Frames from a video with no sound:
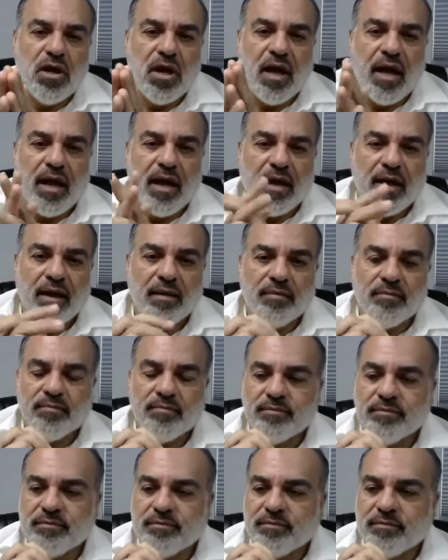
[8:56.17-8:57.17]

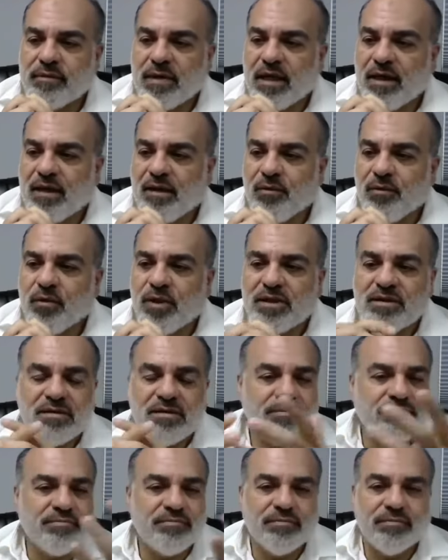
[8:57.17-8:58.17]
What
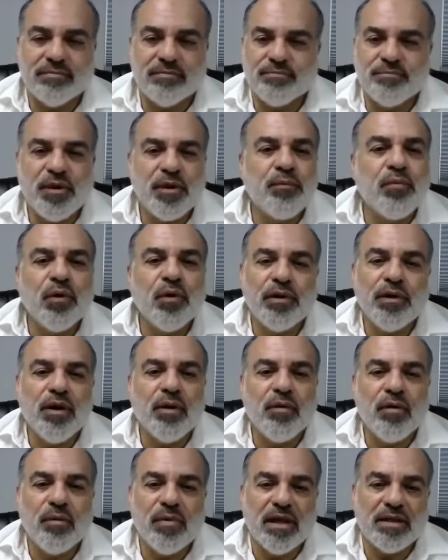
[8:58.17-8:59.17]
people
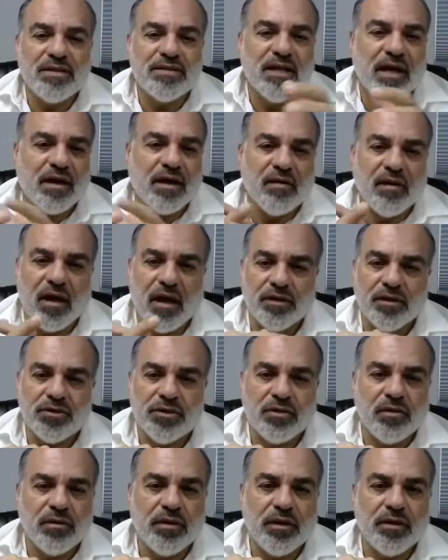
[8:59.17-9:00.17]
know about
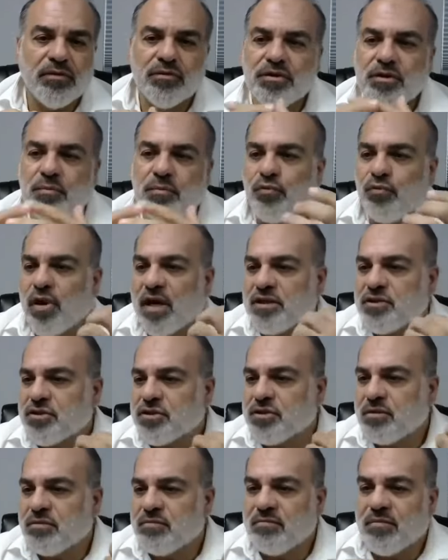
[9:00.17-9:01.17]
psychological,
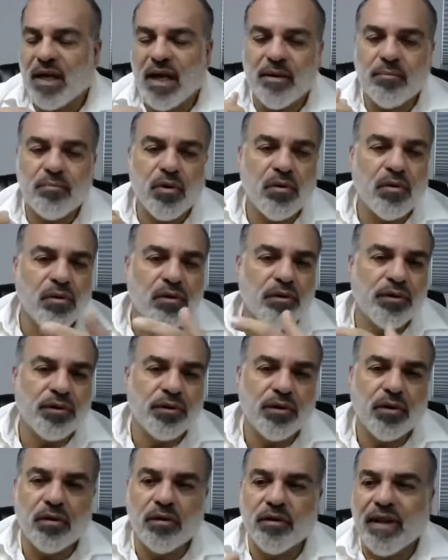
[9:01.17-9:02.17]
depression, bipolar,
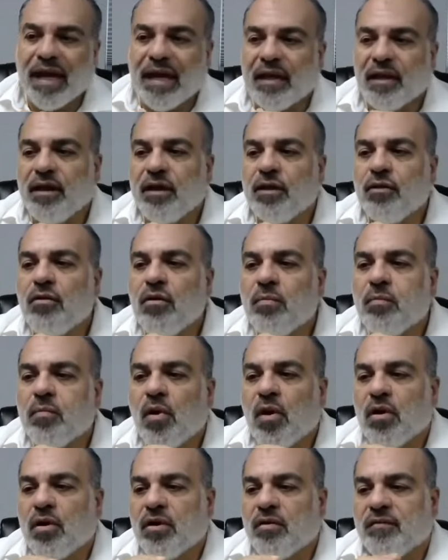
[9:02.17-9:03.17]
and all that. Neuro
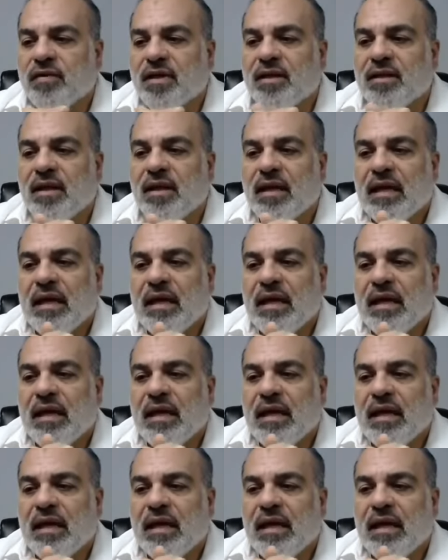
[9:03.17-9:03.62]
part of it